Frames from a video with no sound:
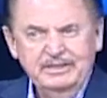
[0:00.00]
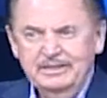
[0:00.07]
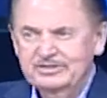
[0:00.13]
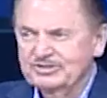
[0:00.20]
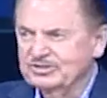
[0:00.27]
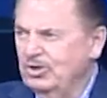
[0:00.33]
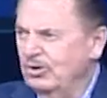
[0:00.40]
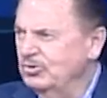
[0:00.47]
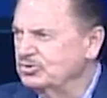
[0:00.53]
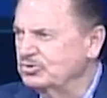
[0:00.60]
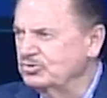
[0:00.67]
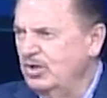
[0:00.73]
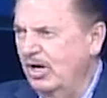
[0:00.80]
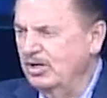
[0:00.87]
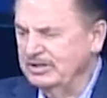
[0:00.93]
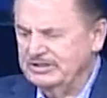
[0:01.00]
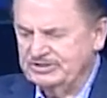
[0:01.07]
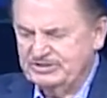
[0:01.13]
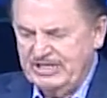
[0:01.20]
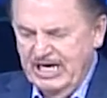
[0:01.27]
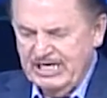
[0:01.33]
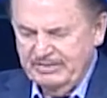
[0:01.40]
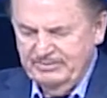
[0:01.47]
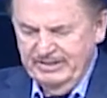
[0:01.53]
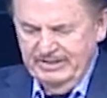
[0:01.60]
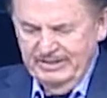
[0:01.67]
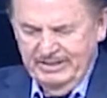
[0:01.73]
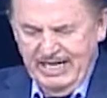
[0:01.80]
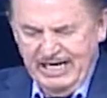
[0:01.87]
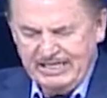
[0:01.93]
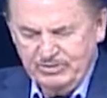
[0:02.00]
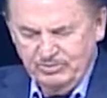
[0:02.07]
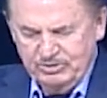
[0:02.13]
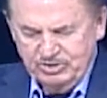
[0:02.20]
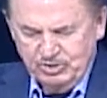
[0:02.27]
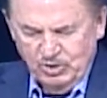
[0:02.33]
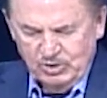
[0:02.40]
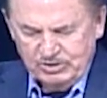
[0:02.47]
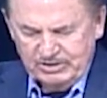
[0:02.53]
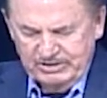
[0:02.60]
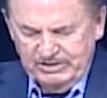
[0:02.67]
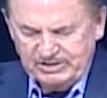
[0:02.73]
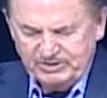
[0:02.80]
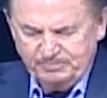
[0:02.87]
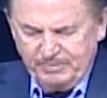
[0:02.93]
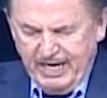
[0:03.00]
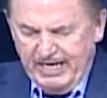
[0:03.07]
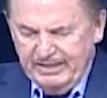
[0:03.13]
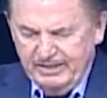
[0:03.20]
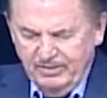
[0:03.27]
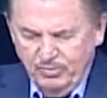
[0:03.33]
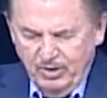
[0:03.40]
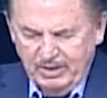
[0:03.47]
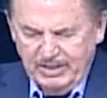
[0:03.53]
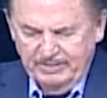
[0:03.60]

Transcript: so strong inside of me, I can rejoice in spite of what